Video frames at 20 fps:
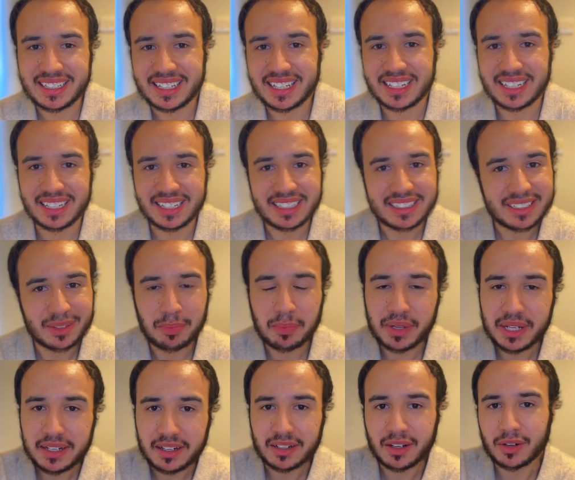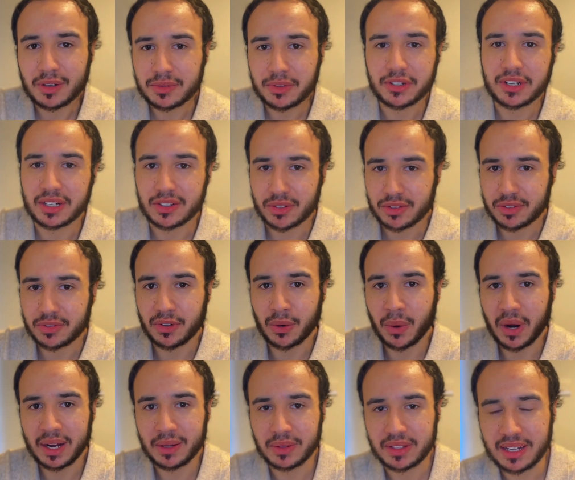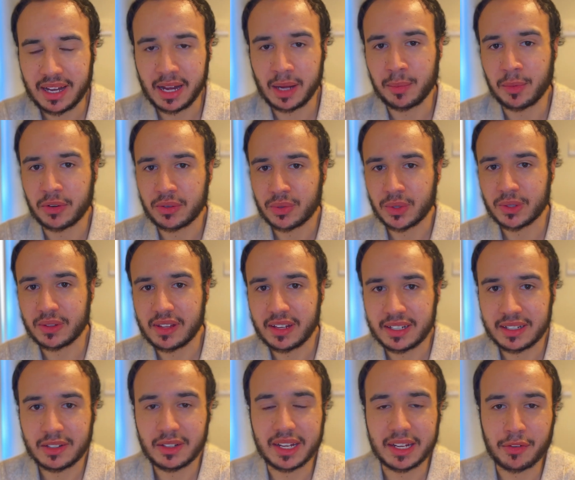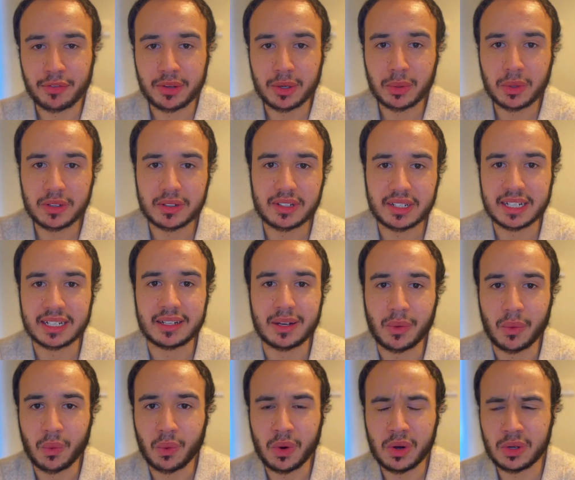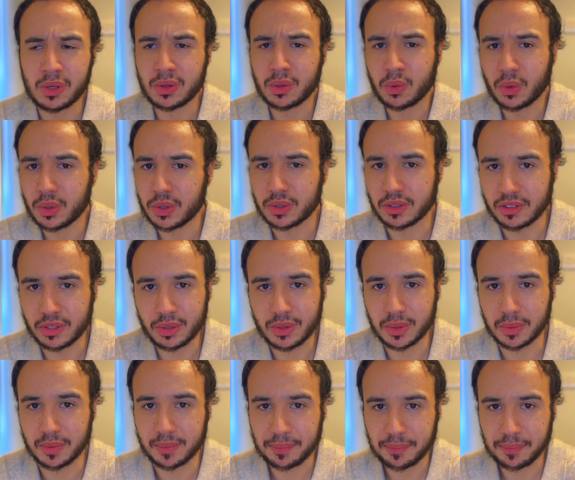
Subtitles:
it's been a contrast throughout time of what they done. If you look at World War II,